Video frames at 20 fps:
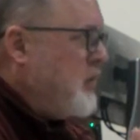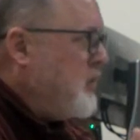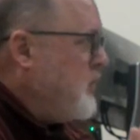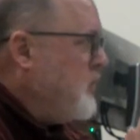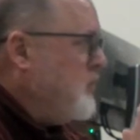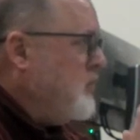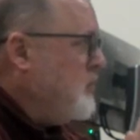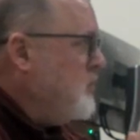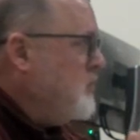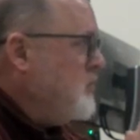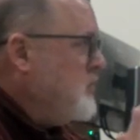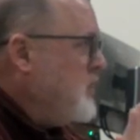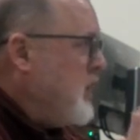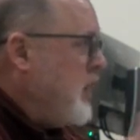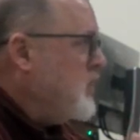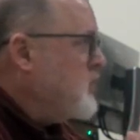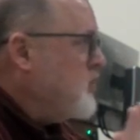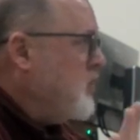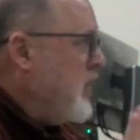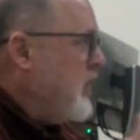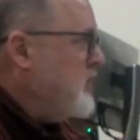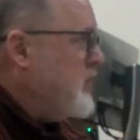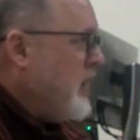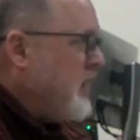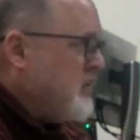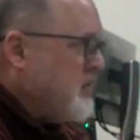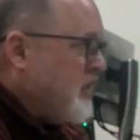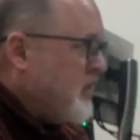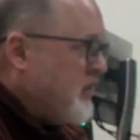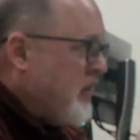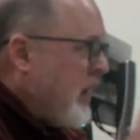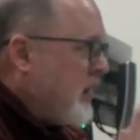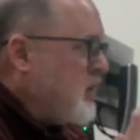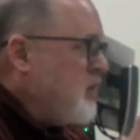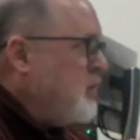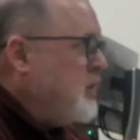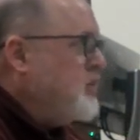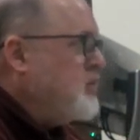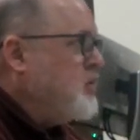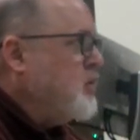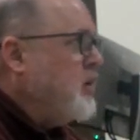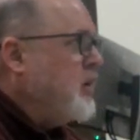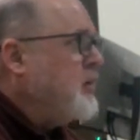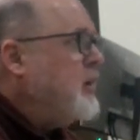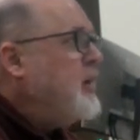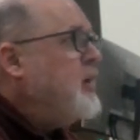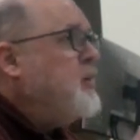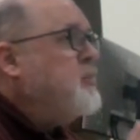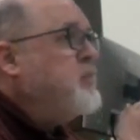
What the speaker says: to mischaracterize that. It's exactly what he's doing.